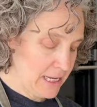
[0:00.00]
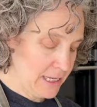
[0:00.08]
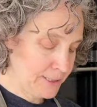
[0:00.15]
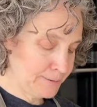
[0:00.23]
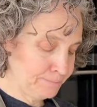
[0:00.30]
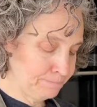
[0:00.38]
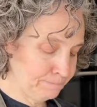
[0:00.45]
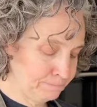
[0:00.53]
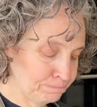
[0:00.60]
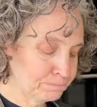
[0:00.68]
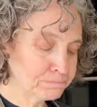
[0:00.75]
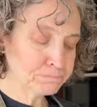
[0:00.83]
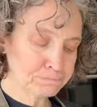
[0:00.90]
You can, if you
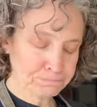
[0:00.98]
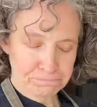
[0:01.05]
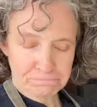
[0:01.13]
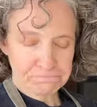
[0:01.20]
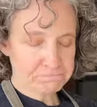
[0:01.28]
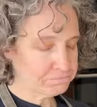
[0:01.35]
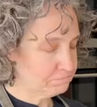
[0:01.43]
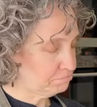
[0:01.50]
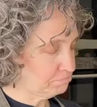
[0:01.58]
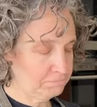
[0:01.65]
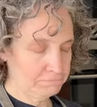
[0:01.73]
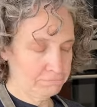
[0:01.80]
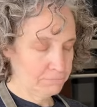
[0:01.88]
have an arm blender, you
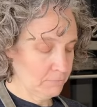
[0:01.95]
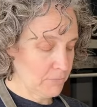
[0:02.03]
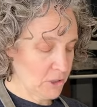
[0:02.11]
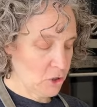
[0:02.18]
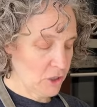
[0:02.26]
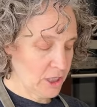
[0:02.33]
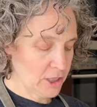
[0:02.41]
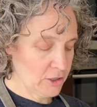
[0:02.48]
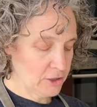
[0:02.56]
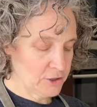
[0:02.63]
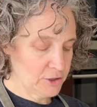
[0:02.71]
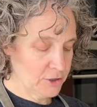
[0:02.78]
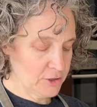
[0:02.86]
can also use an arm
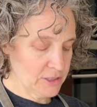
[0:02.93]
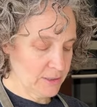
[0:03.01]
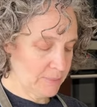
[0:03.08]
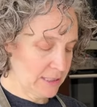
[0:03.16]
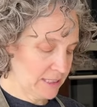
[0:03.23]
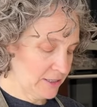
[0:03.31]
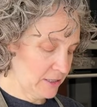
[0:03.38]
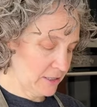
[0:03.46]
blender. Because,